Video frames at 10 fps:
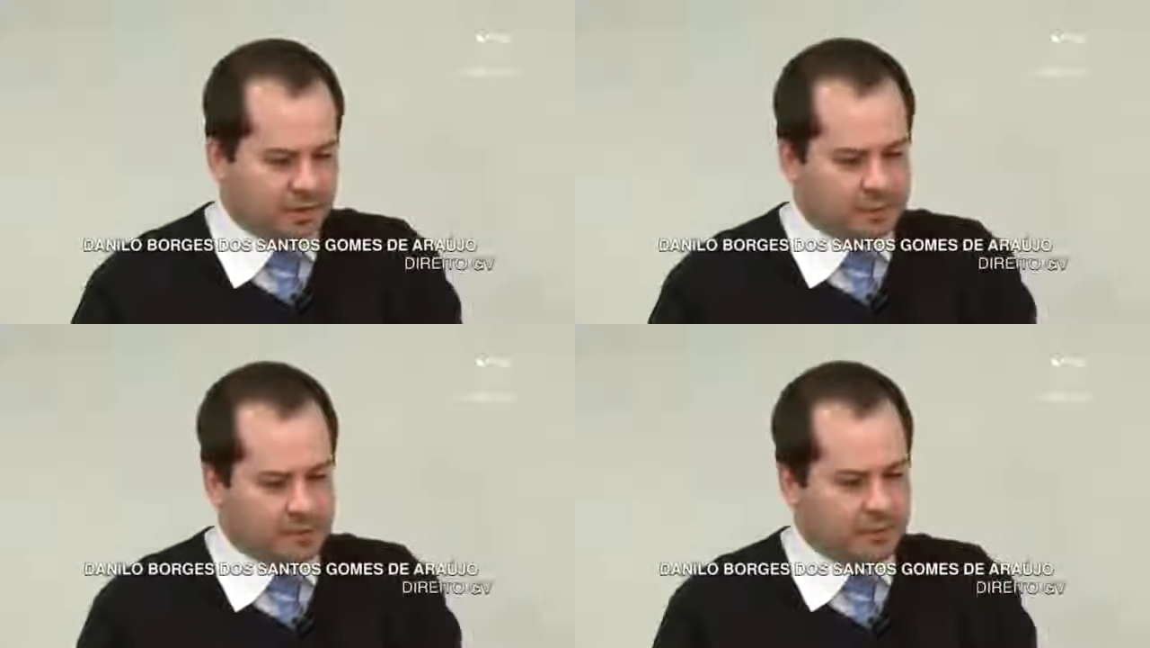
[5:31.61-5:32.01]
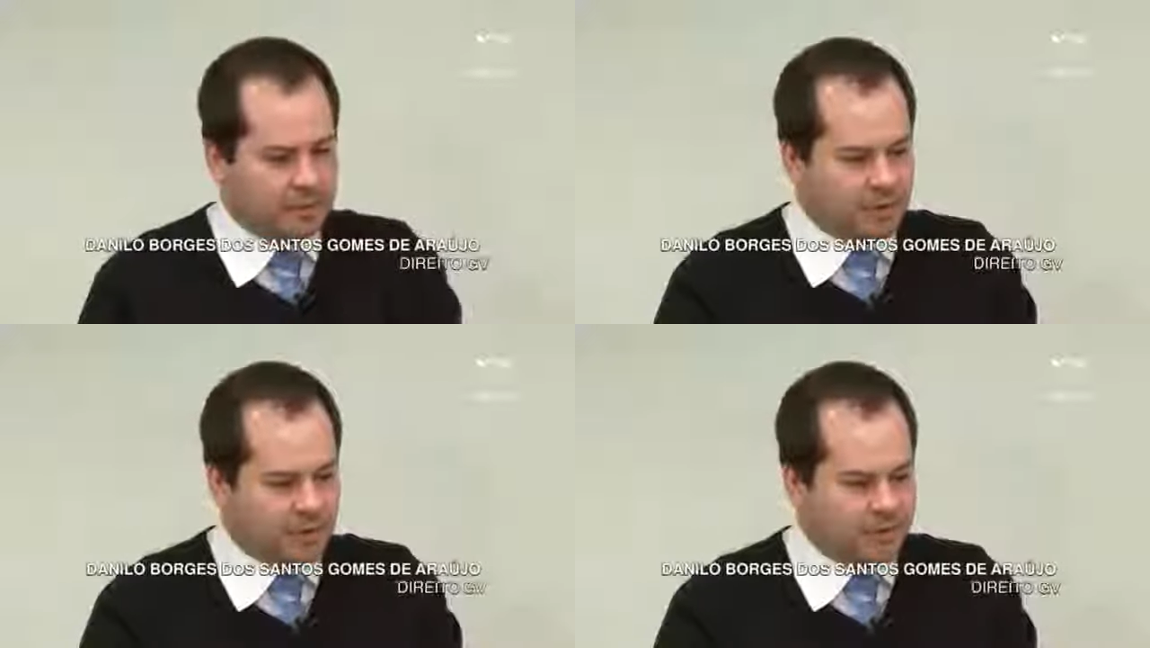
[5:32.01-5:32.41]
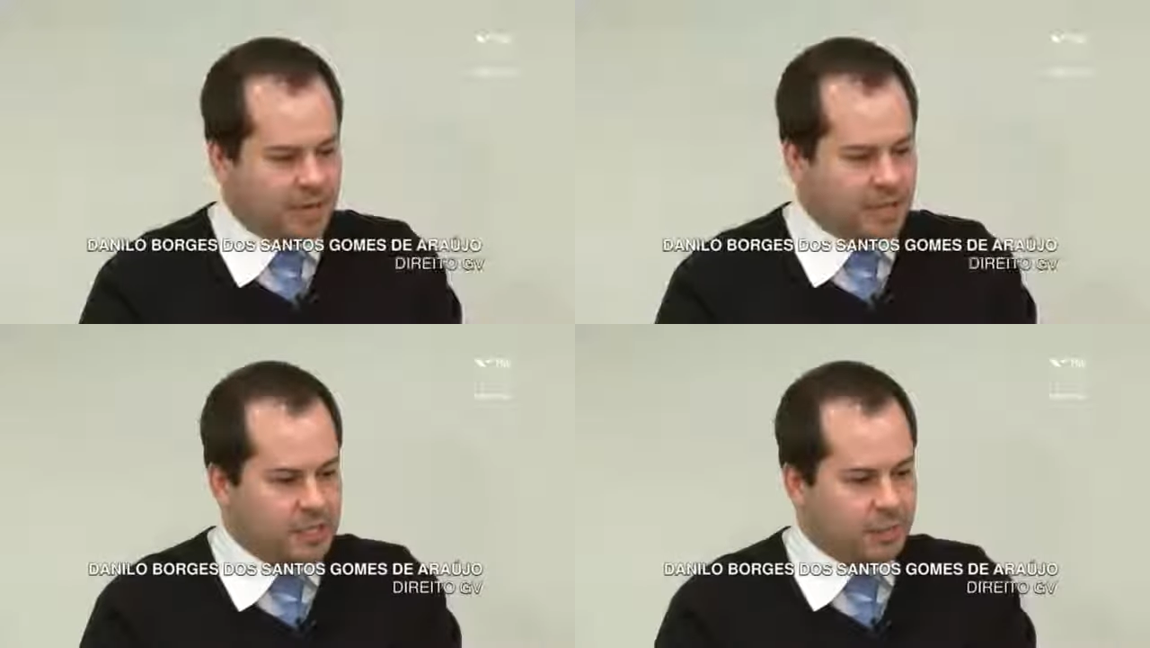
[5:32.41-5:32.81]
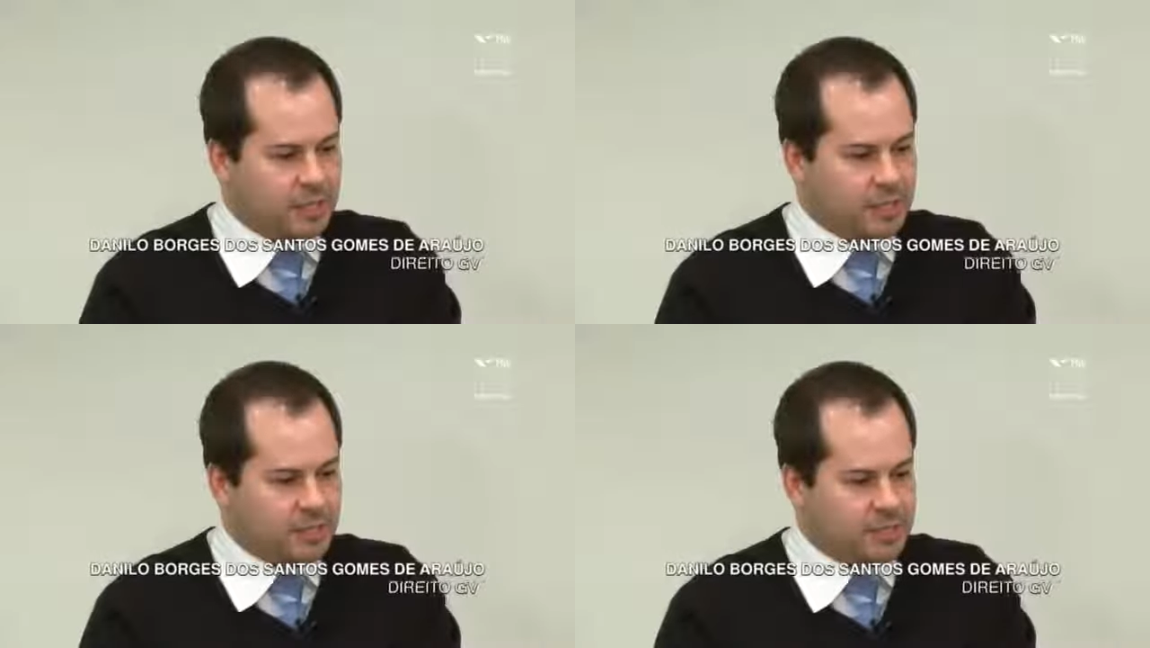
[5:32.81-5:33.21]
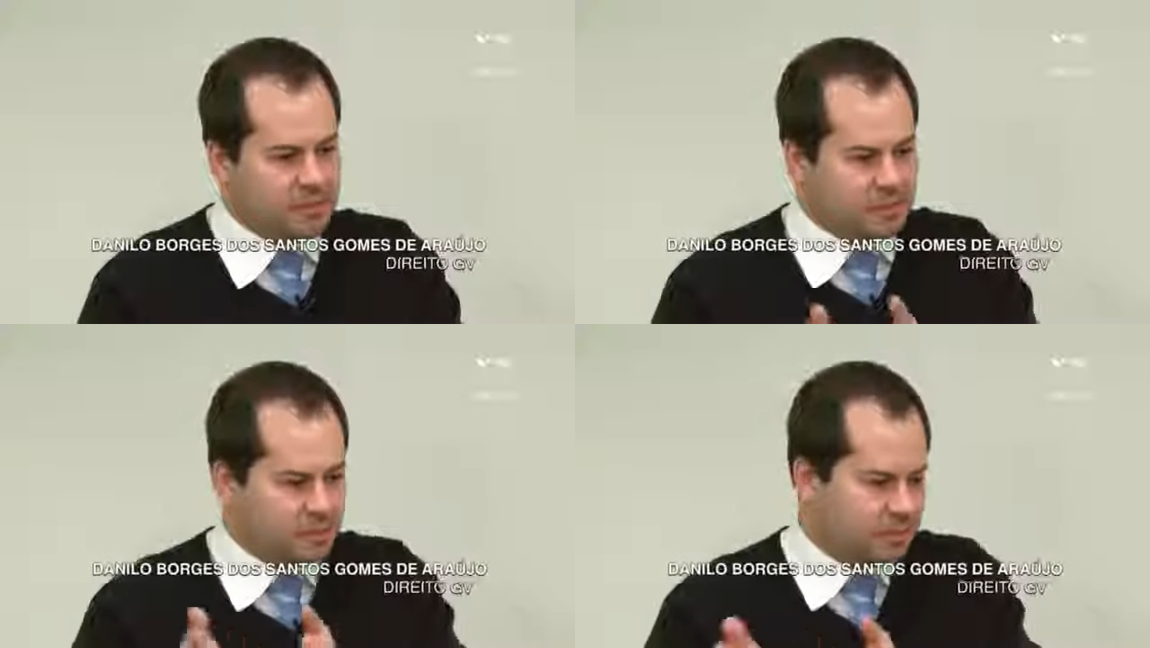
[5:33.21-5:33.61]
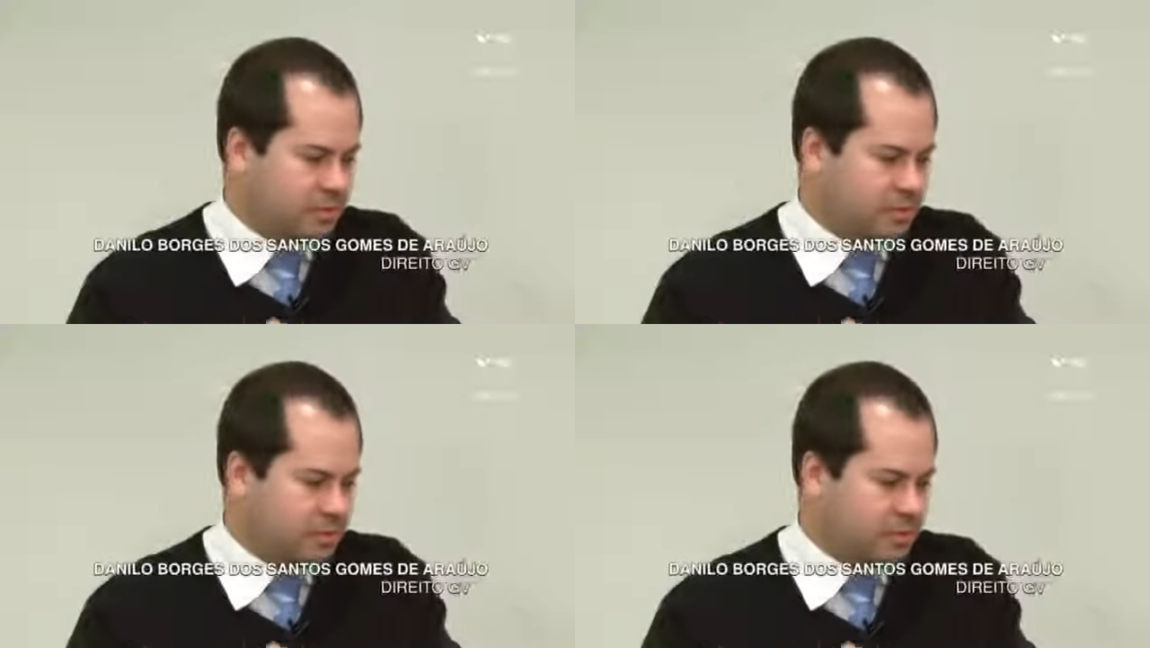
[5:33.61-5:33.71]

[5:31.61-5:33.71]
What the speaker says: some of the next questions